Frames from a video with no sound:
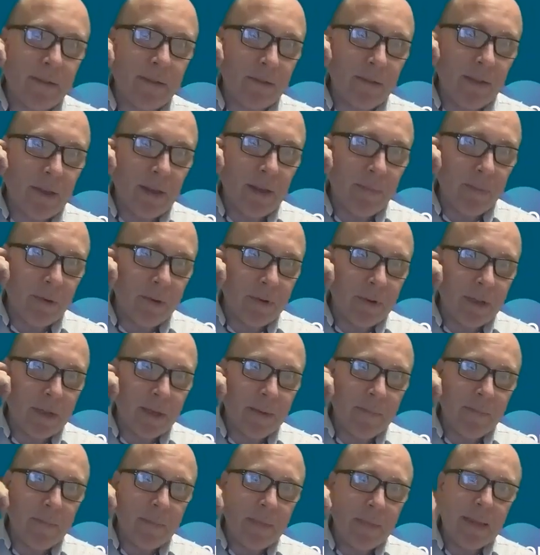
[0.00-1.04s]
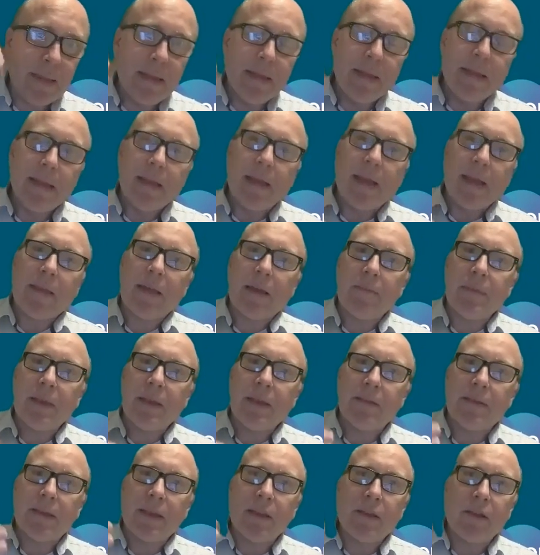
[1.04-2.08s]
their body. And that means
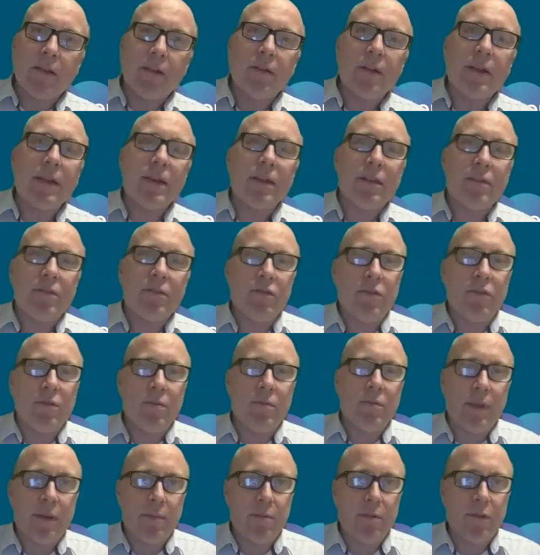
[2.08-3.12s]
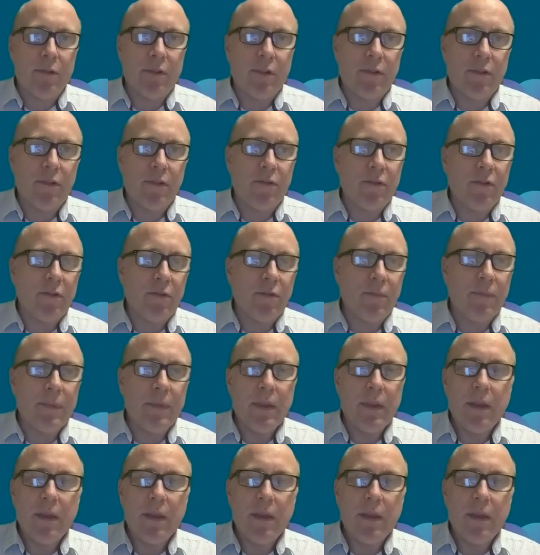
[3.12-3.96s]
they can't get it to do what they want it to do.